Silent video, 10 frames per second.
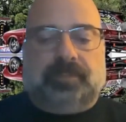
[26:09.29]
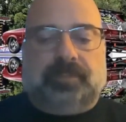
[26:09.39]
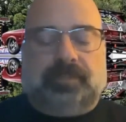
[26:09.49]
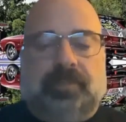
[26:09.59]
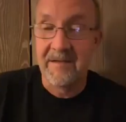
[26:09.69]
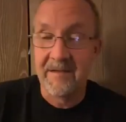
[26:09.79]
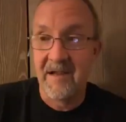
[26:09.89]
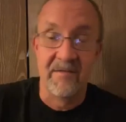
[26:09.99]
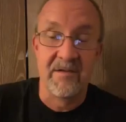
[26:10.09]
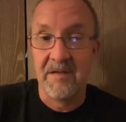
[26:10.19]
I like
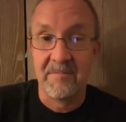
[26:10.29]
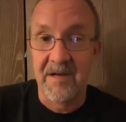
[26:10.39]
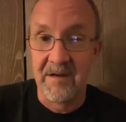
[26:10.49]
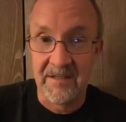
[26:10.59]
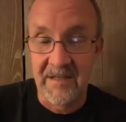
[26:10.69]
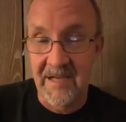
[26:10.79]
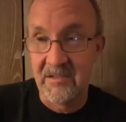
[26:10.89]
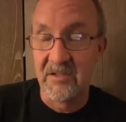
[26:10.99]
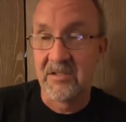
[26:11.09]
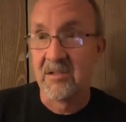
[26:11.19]
everything about it. Not
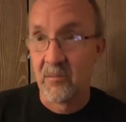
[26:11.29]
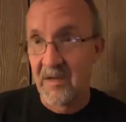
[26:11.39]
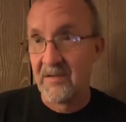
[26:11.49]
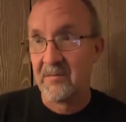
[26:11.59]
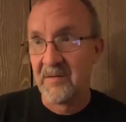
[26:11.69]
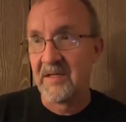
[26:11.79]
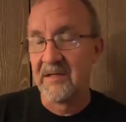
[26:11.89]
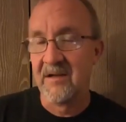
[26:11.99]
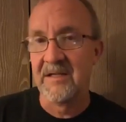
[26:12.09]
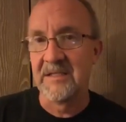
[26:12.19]
just the weather being
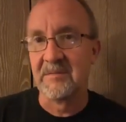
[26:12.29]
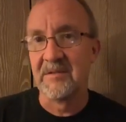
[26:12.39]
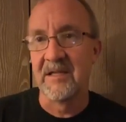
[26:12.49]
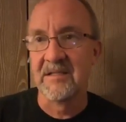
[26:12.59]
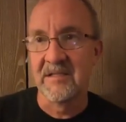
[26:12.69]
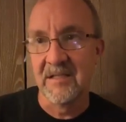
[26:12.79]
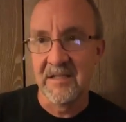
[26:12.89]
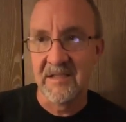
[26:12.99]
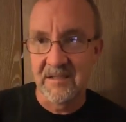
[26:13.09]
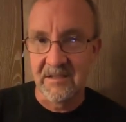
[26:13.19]
nice, but I just
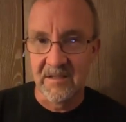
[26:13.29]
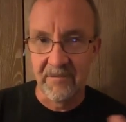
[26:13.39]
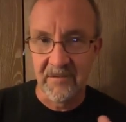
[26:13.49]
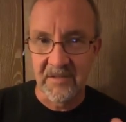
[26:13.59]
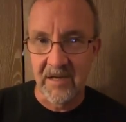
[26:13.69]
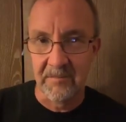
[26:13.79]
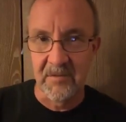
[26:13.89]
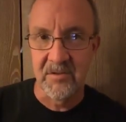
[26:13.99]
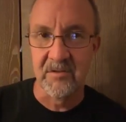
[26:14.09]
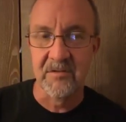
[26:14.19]
think it's a different
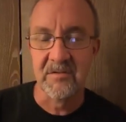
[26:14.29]
temperature.